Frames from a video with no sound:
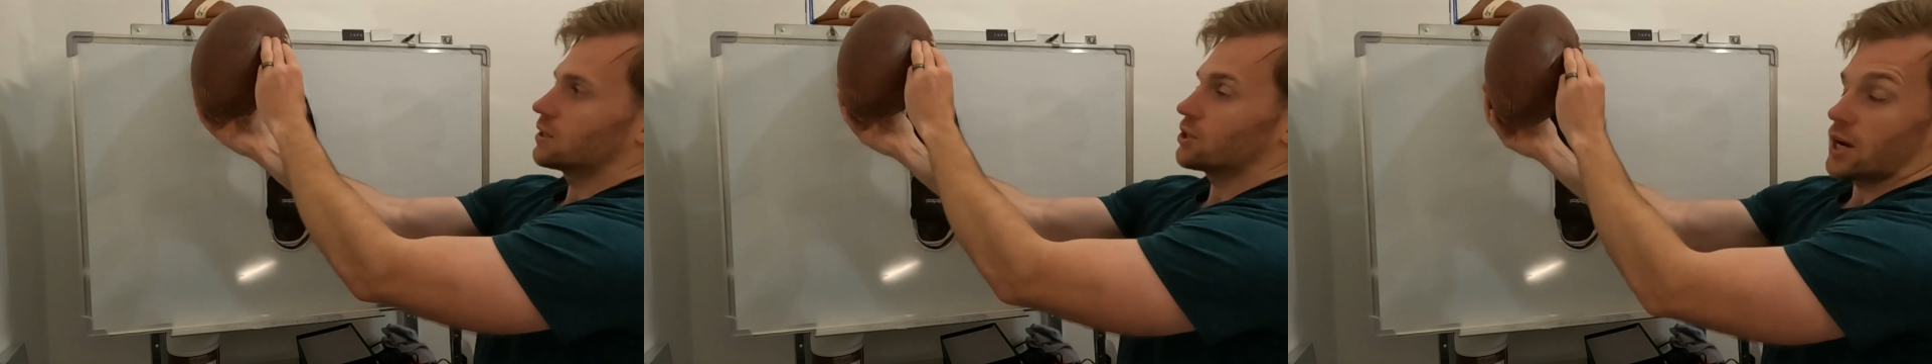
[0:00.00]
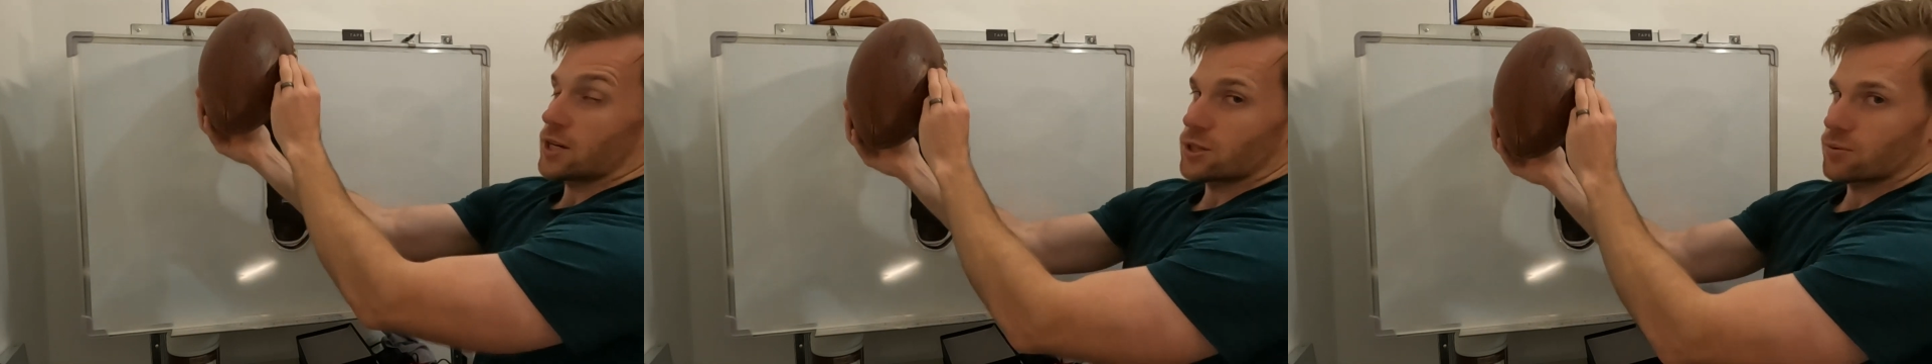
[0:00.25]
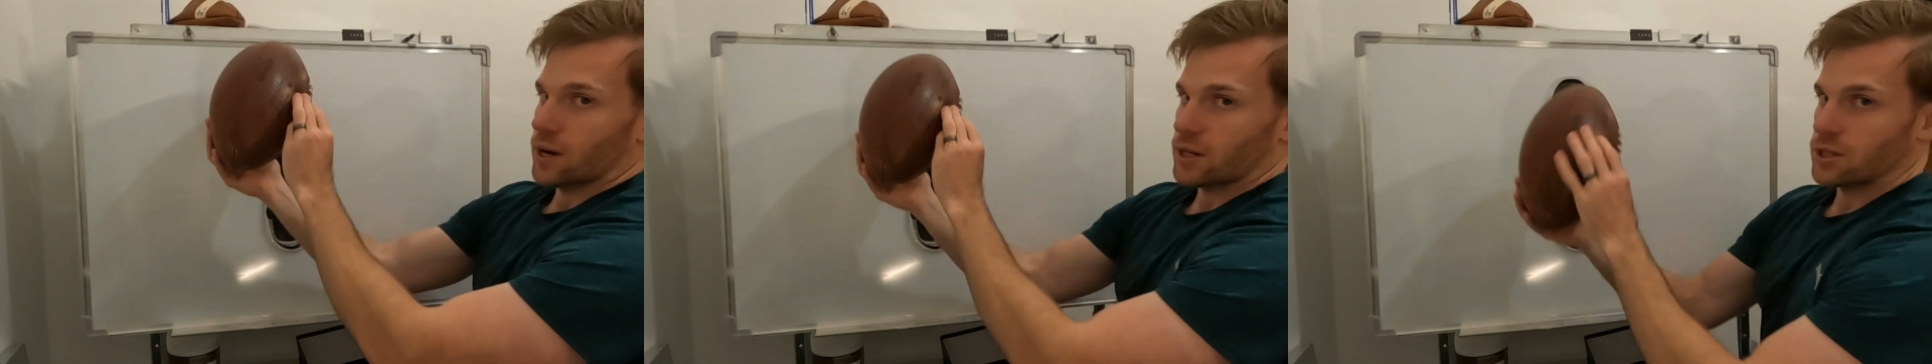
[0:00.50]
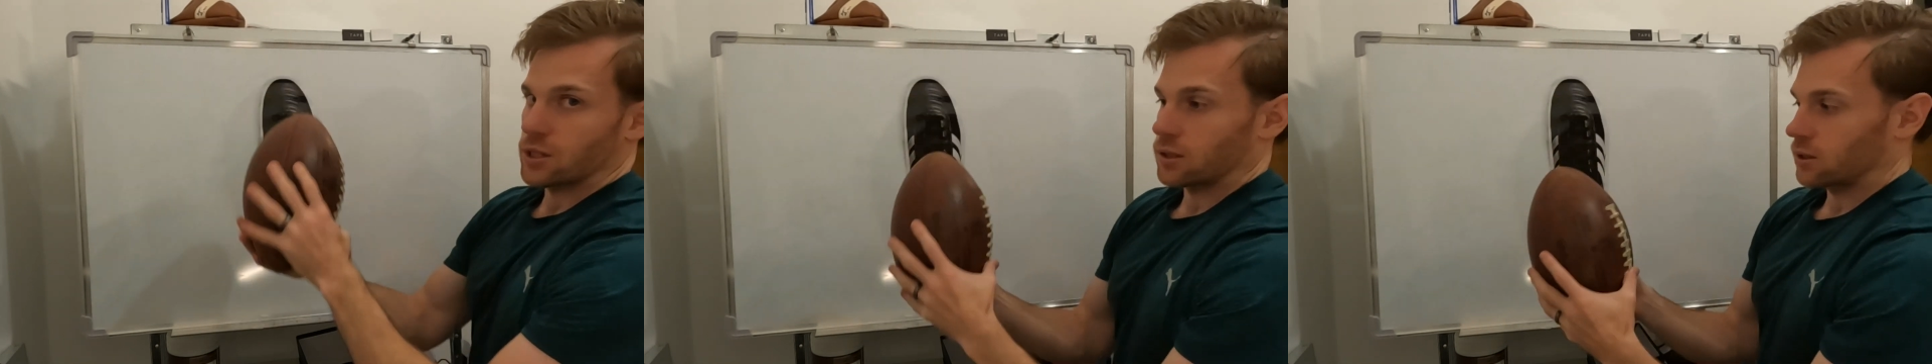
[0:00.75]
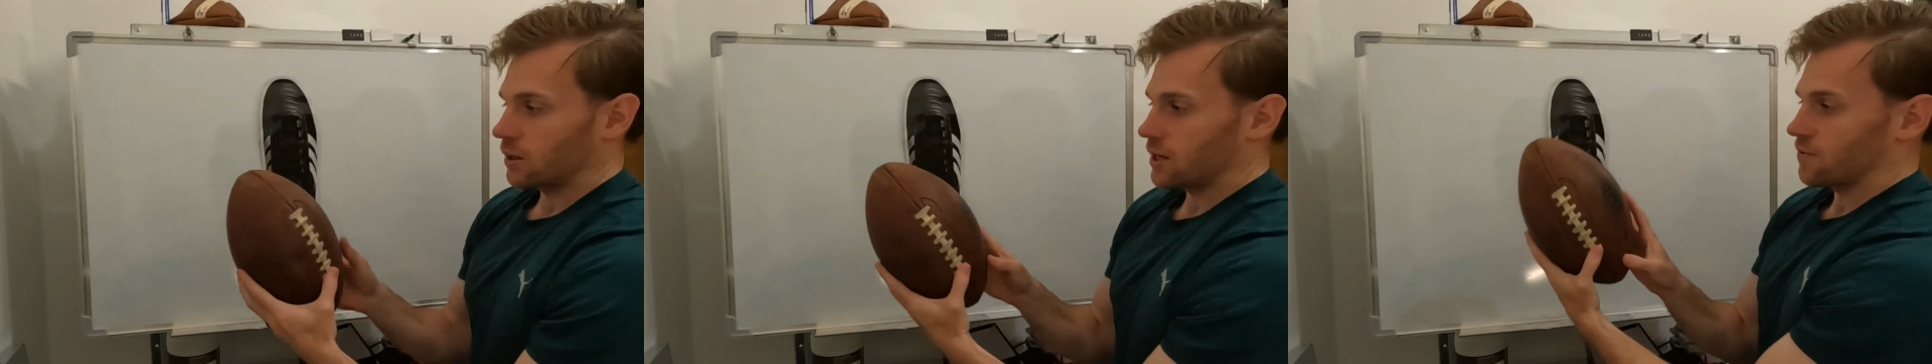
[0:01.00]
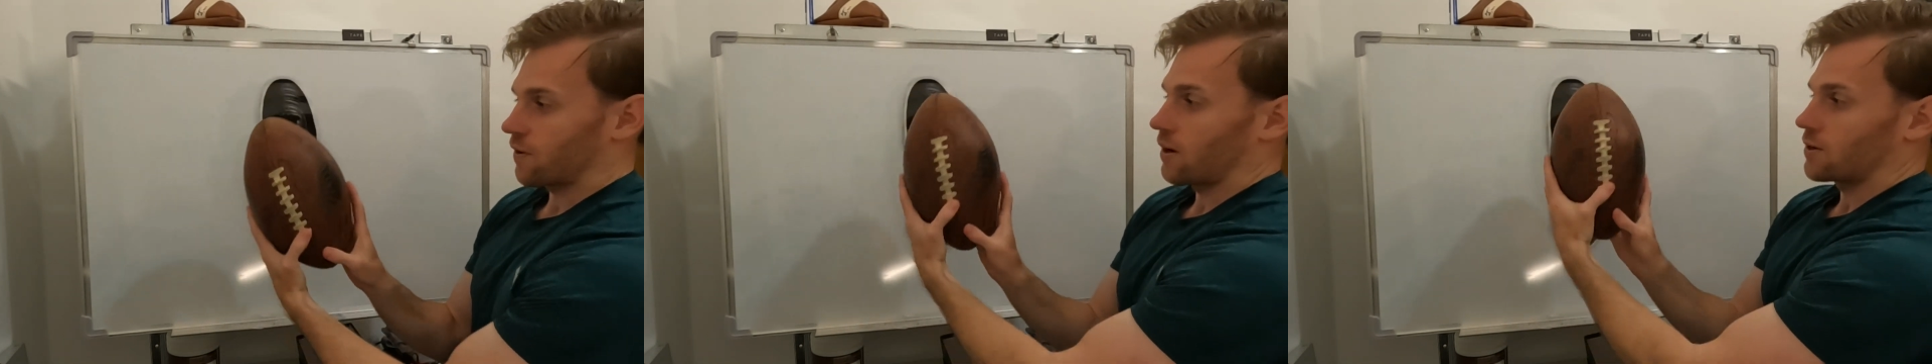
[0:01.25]
change direction
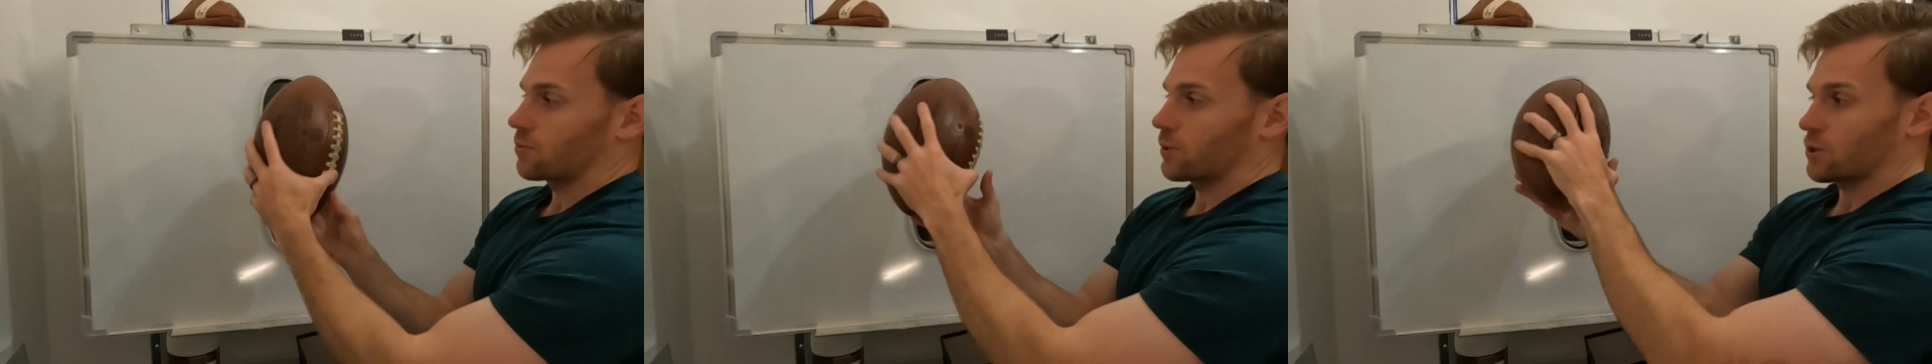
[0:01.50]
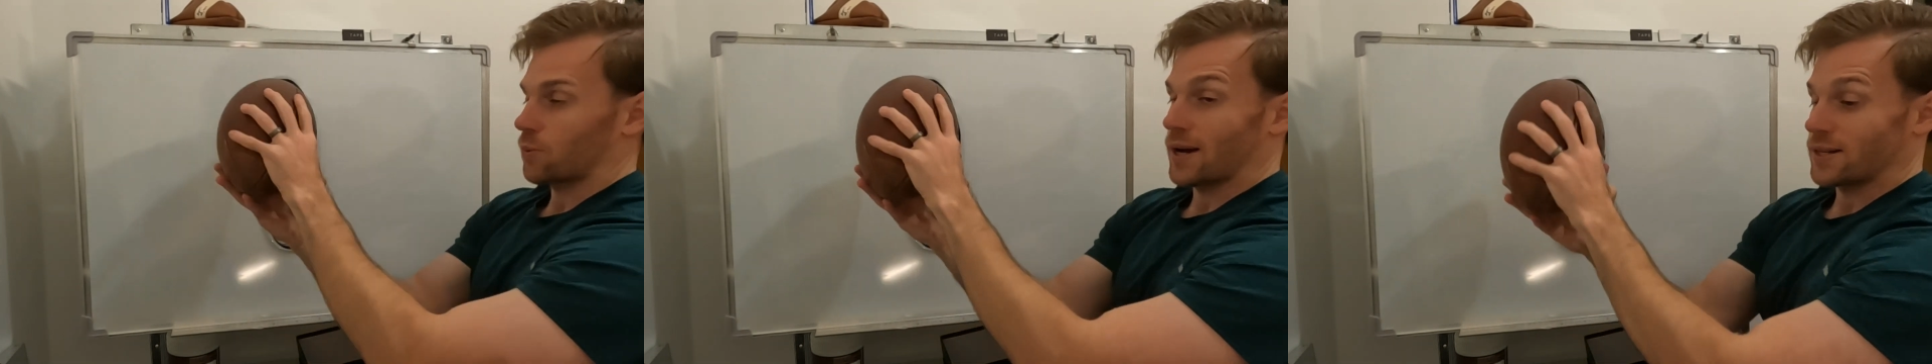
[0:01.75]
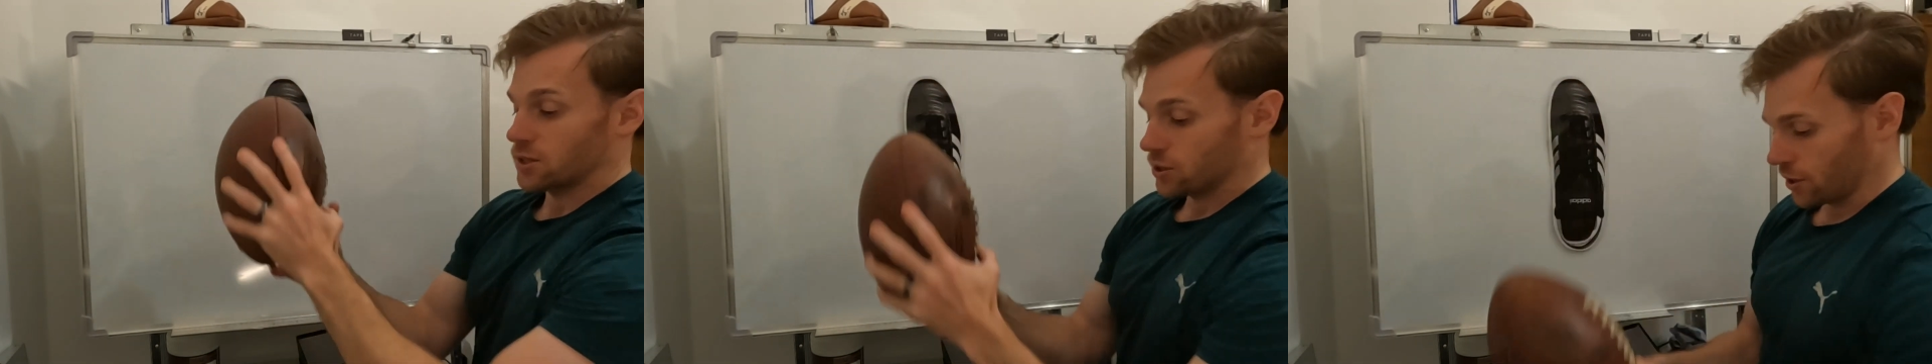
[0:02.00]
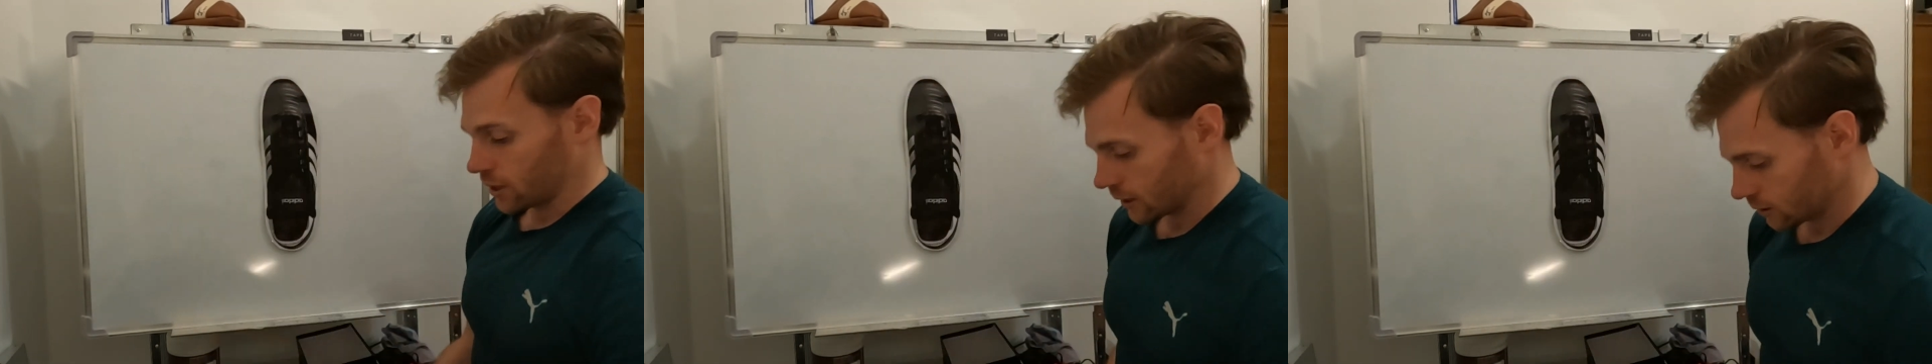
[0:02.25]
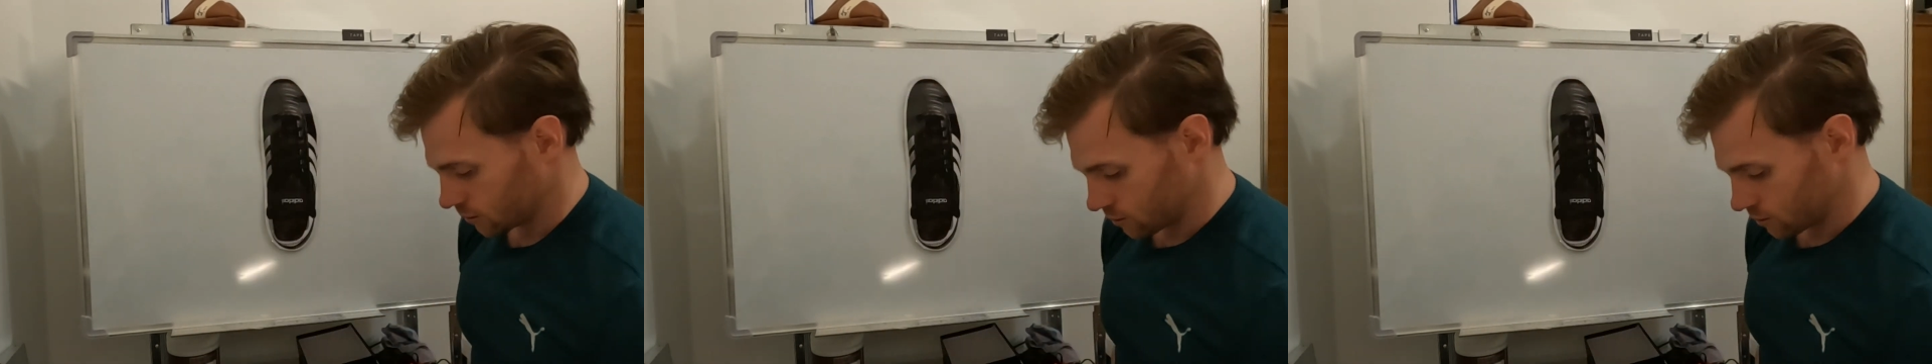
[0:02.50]
as far as which way it's turning,